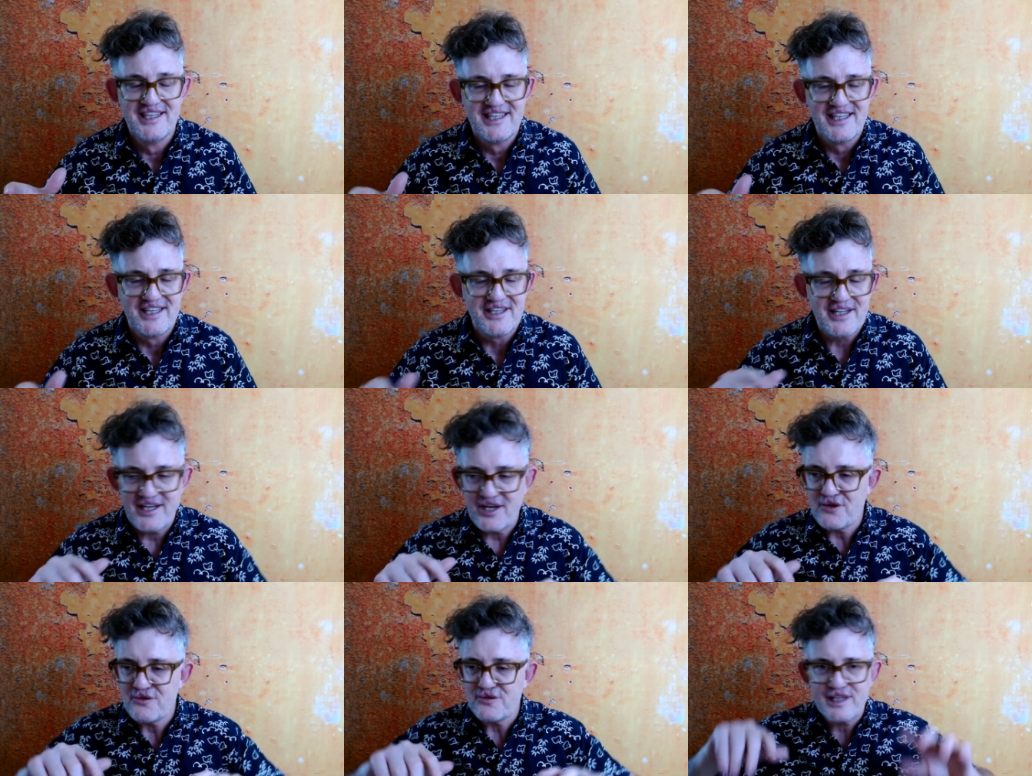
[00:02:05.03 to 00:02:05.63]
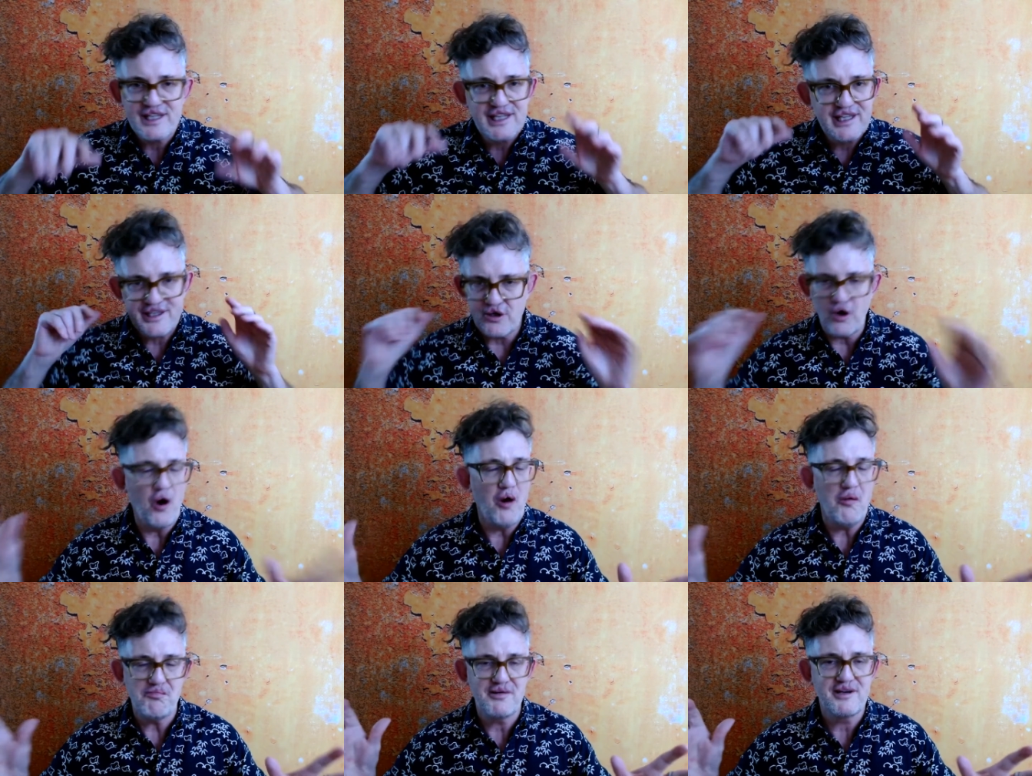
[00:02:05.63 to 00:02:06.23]
they don't
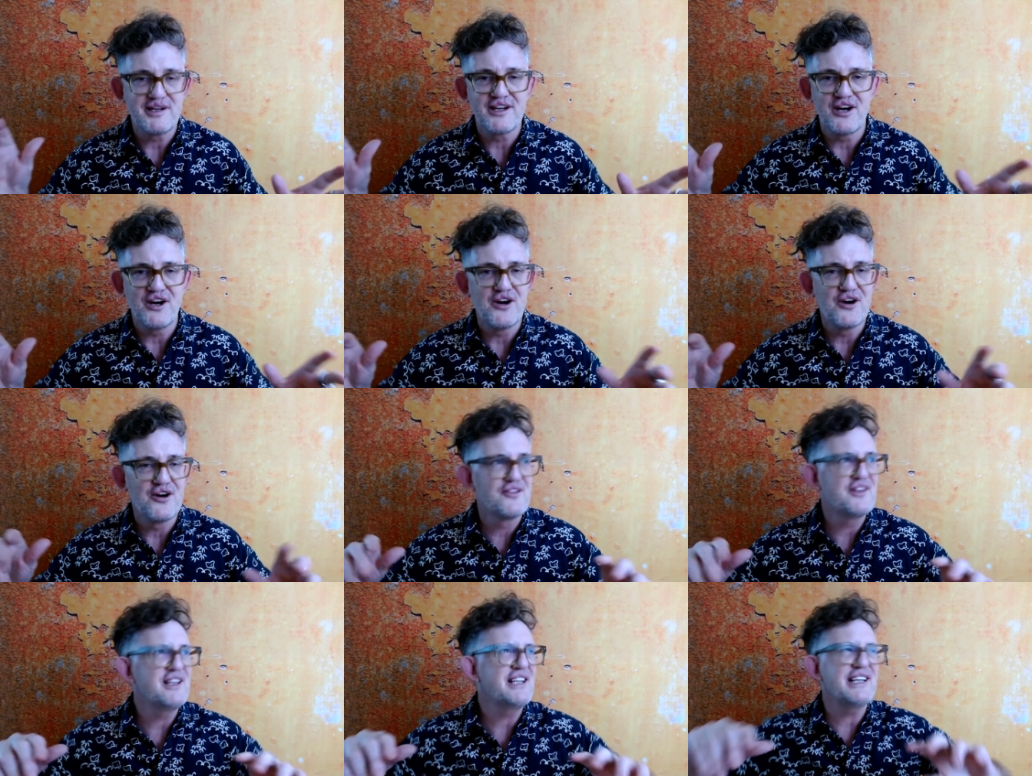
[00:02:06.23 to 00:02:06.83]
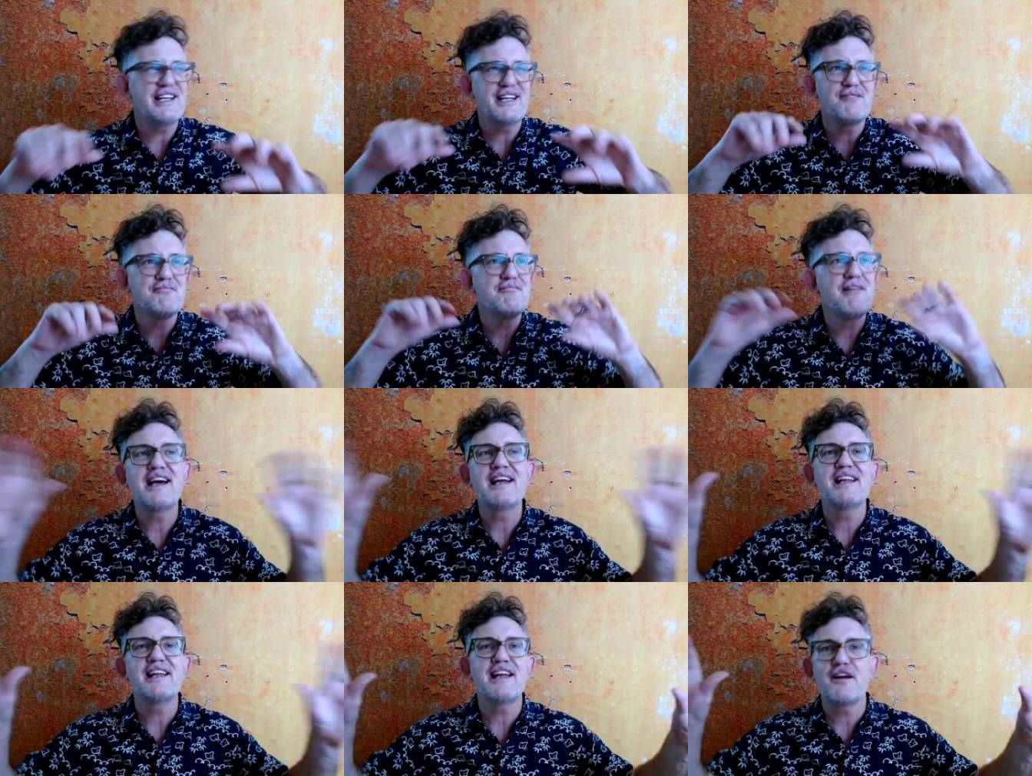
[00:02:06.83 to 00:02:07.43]
stop and go, this is
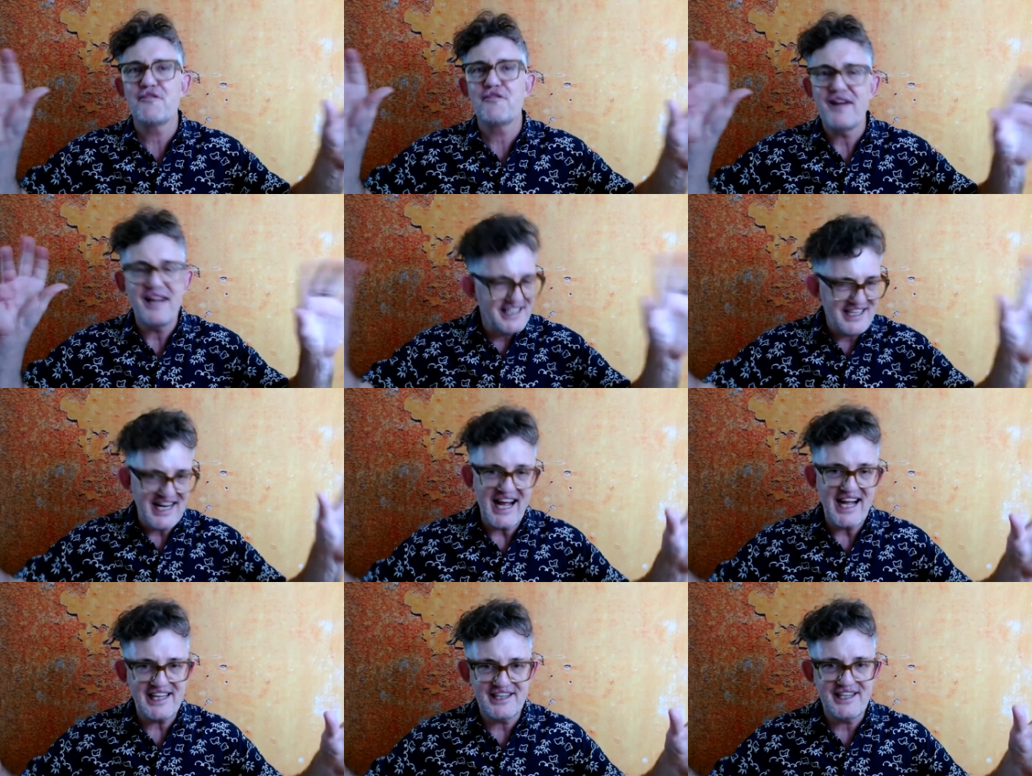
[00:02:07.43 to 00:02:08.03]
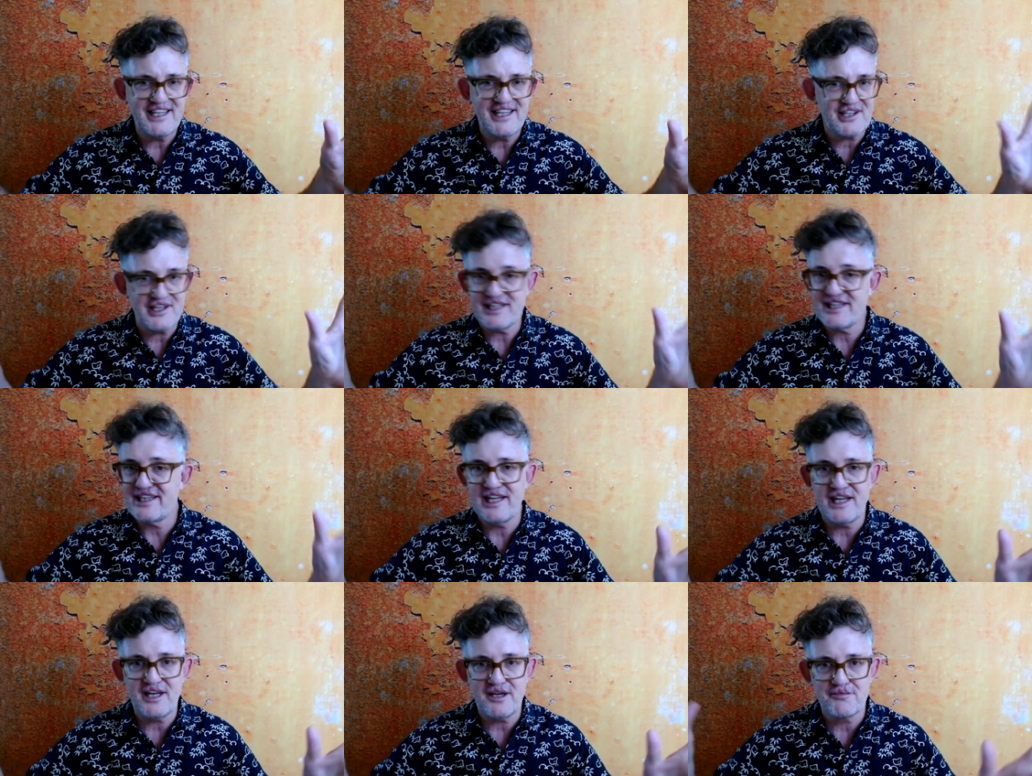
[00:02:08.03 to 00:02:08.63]
amazing, fantastic, let's
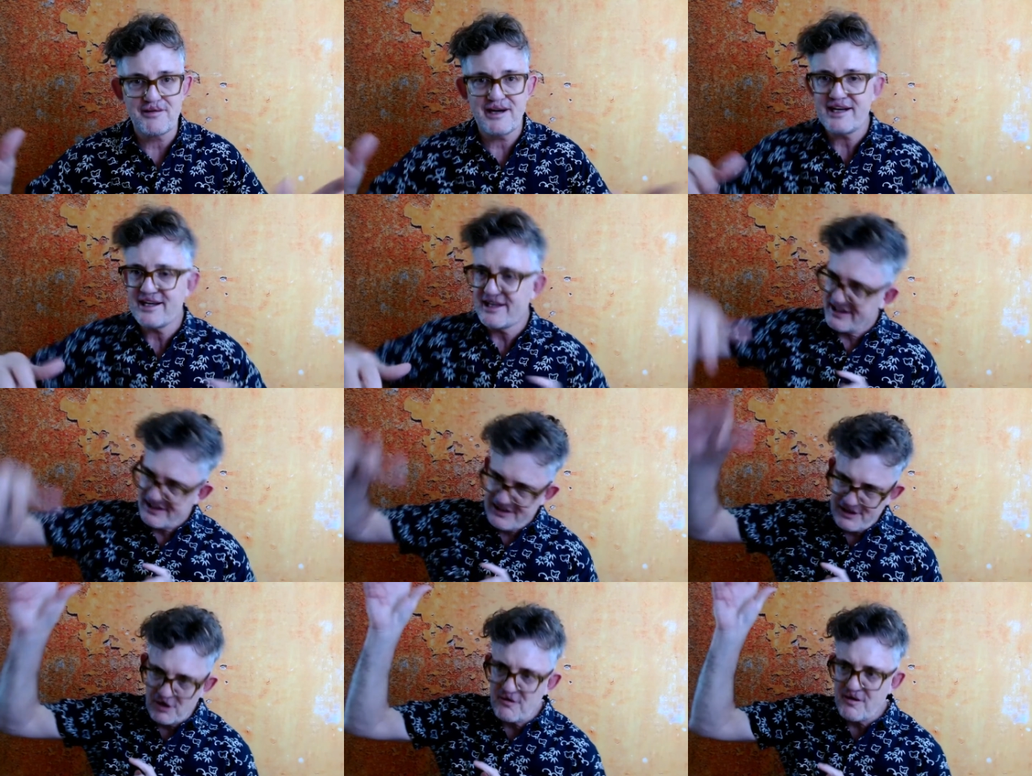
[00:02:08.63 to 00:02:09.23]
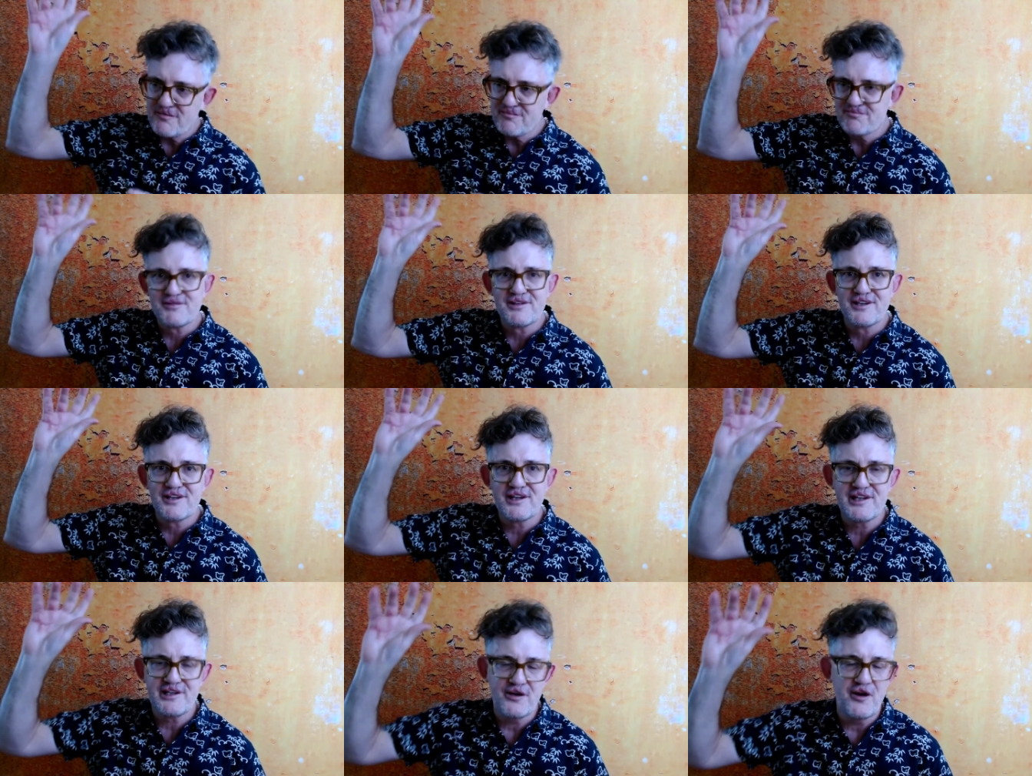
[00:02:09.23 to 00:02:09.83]
celebrate, let's go up to
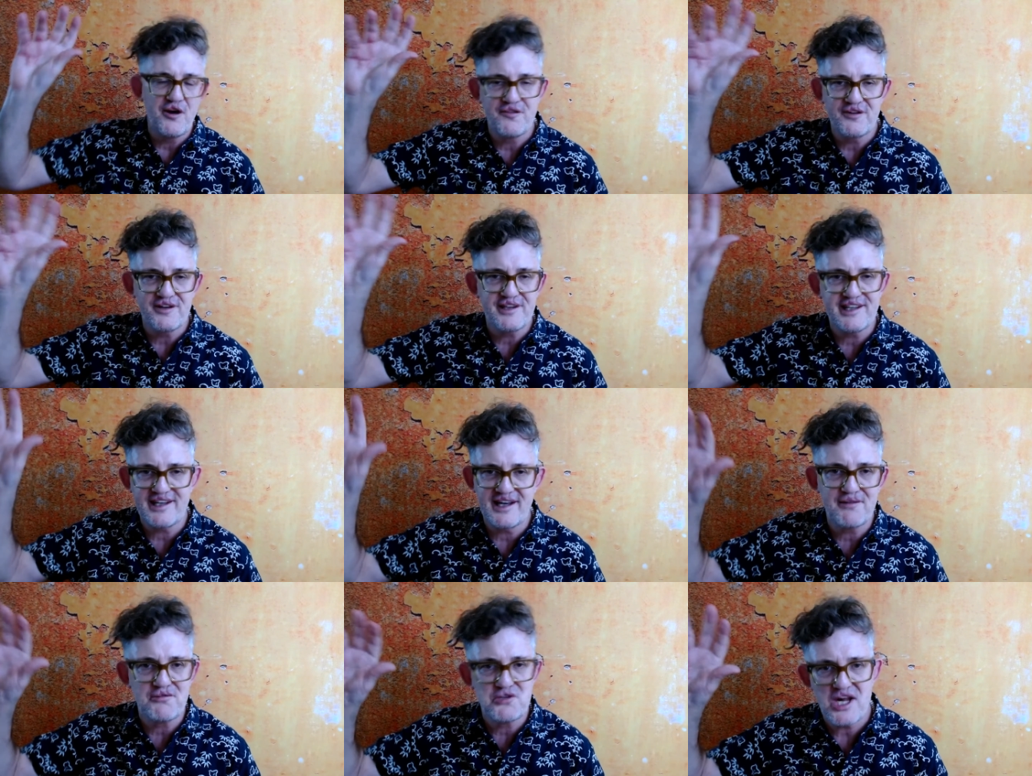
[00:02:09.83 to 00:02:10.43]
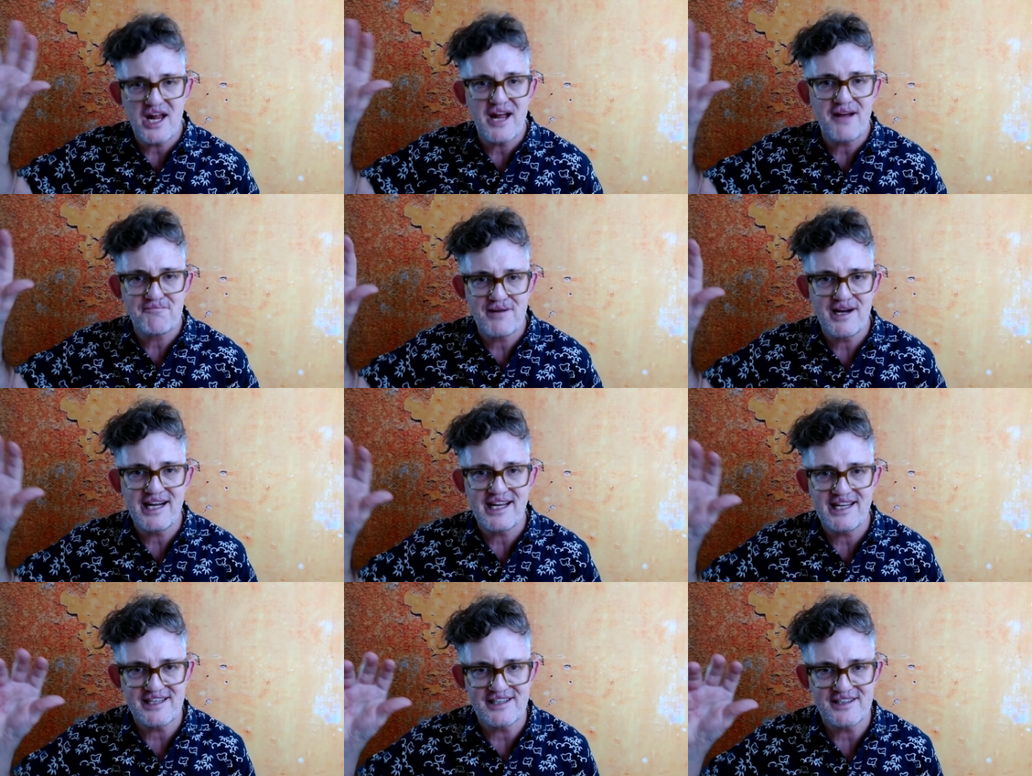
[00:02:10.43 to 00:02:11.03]
the surface and have
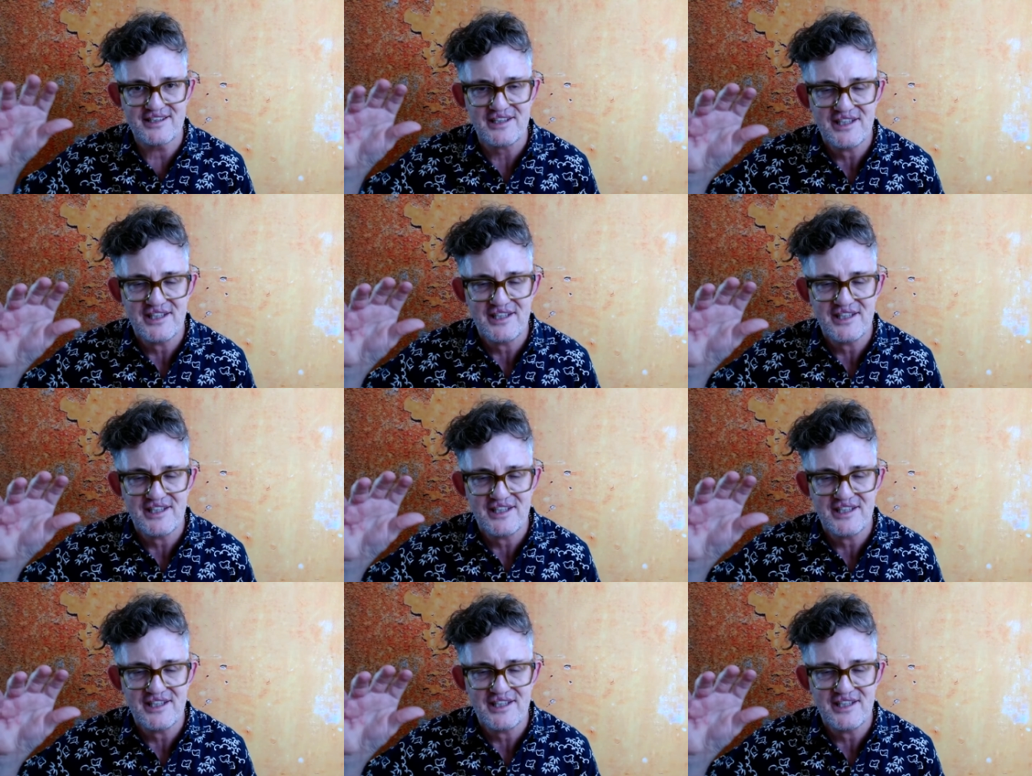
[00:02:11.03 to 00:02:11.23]
champagne.